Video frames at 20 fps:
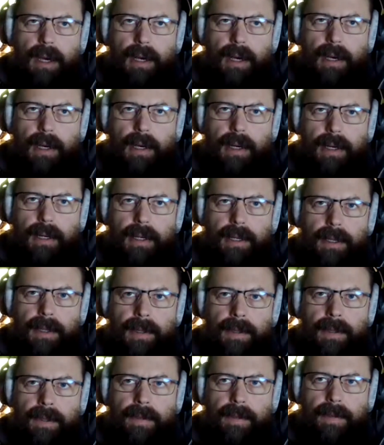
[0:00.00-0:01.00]

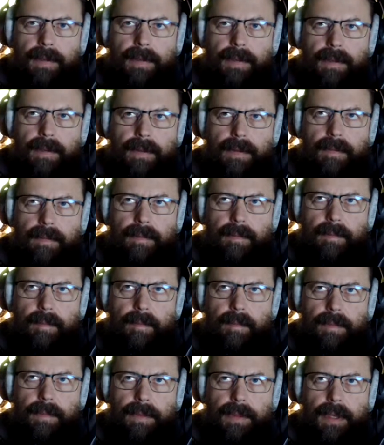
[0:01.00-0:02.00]
And
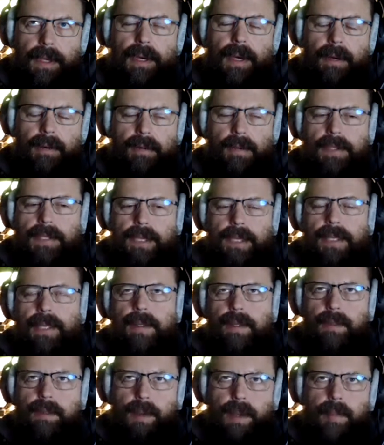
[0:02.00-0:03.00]
yeah, I will say that the
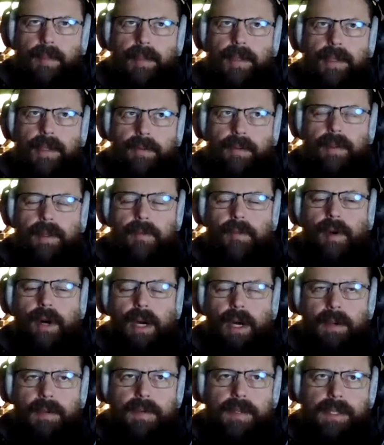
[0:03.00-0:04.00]
women, the
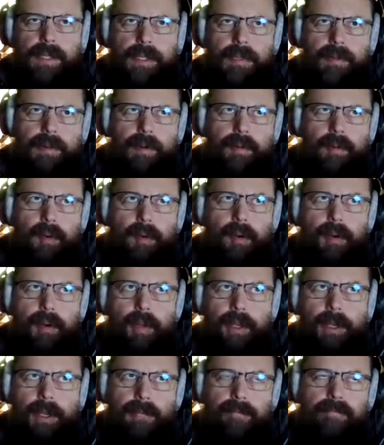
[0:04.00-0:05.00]
wives, they were
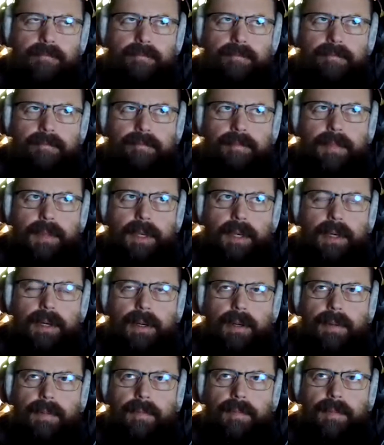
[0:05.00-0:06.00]
very,
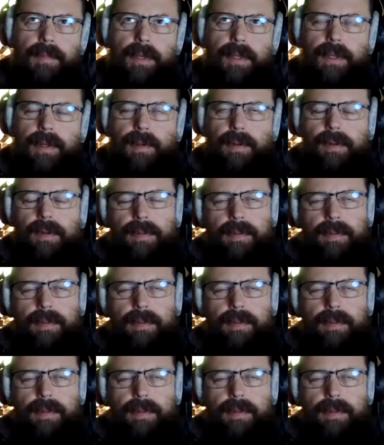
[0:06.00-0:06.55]
you know,